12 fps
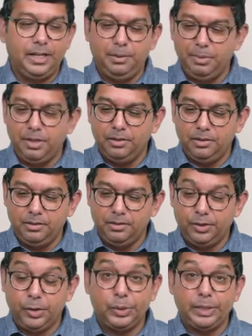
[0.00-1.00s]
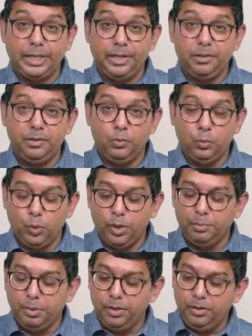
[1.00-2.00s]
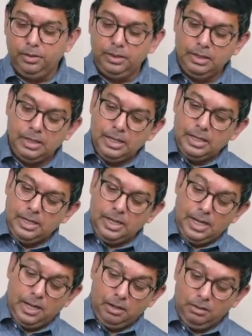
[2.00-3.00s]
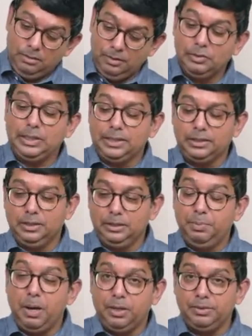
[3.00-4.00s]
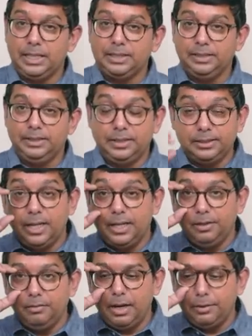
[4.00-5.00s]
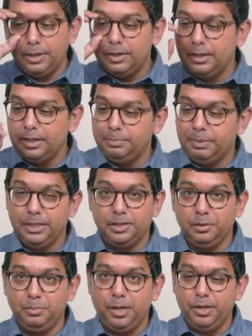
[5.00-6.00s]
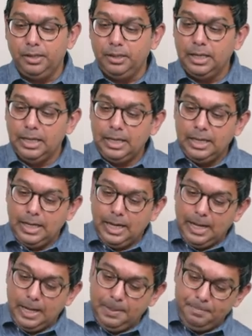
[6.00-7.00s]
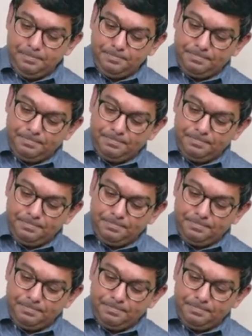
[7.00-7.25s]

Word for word: mil Gura Gear water bottle. Uh, was actually this pocket was actually designed around this particular bottle. Um,